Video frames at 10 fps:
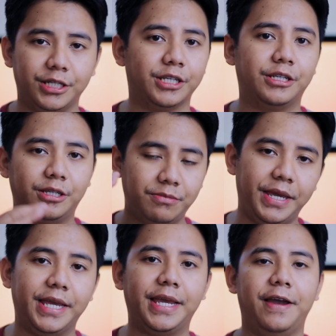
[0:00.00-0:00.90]
Just
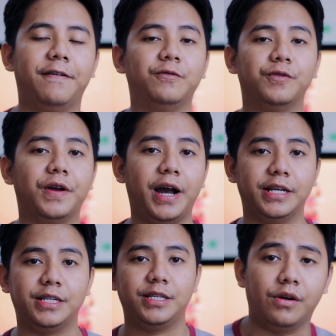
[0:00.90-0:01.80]
be careful,
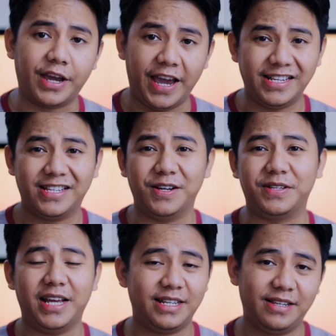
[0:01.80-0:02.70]
guys. Okay, so
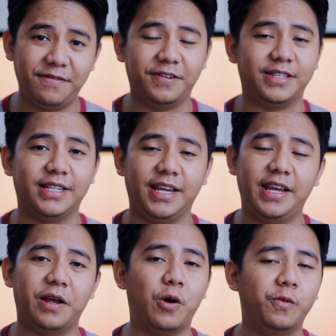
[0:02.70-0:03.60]
that's it for today,
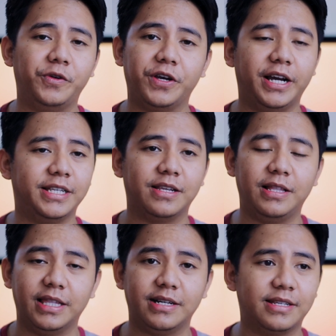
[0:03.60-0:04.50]
and I hope you guys
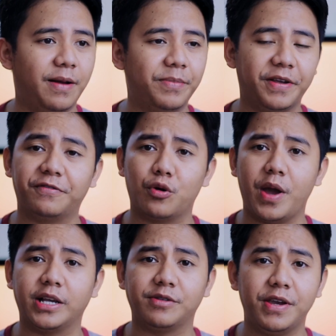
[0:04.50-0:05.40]
learned something from
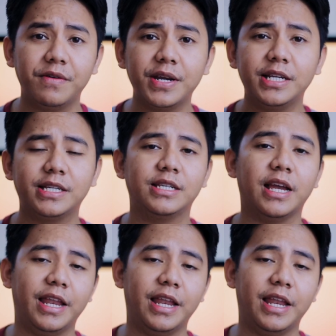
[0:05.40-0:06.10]
my experience.